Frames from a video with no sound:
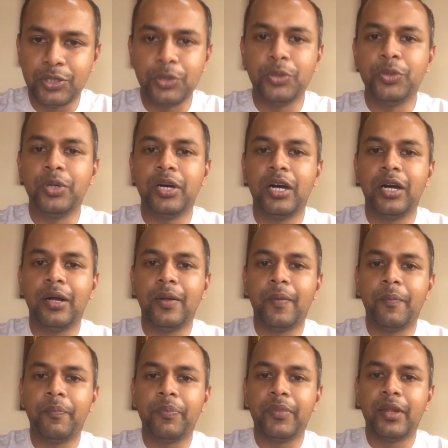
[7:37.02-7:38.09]
to
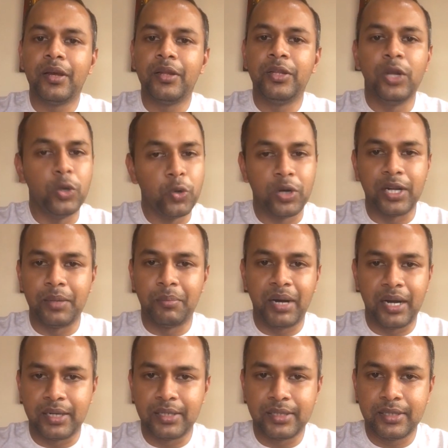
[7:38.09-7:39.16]
the local
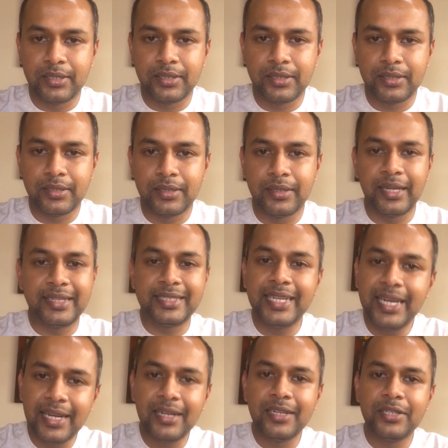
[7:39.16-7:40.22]
market. They're
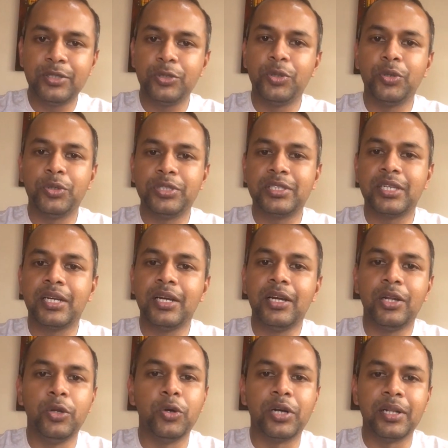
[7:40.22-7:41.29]
tailored to those
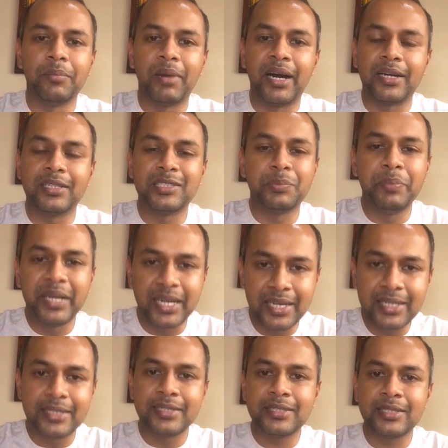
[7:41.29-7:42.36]
local markets
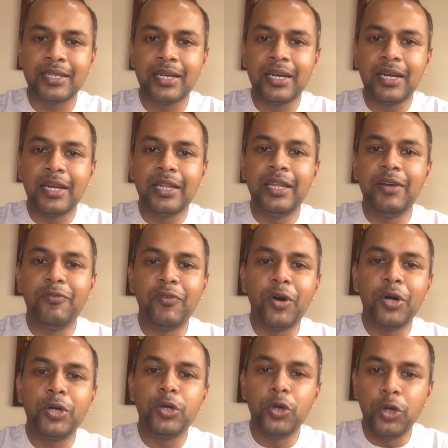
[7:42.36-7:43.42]
because they
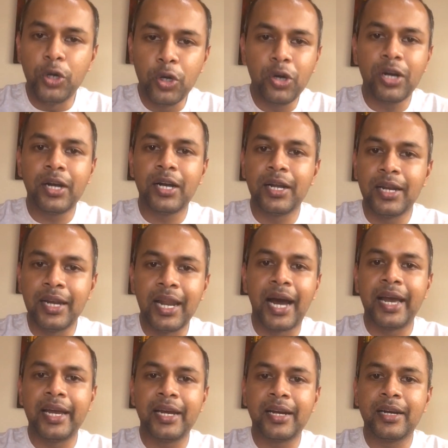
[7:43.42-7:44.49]
want to look
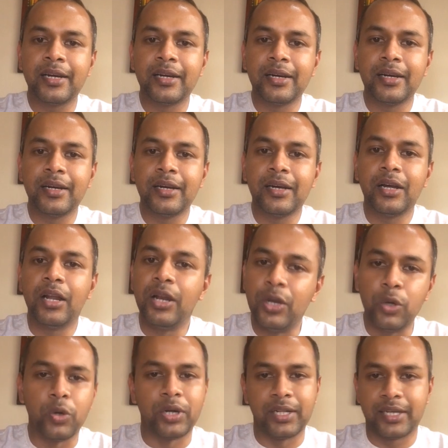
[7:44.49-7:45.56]
like
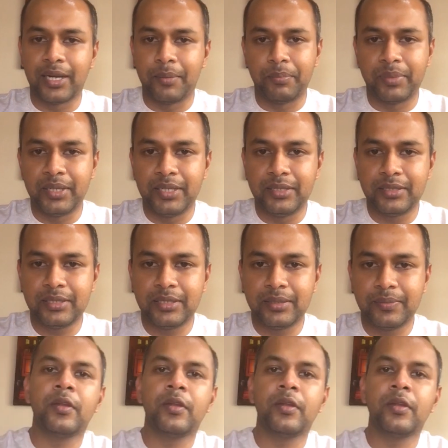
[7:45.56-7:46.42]
local companies.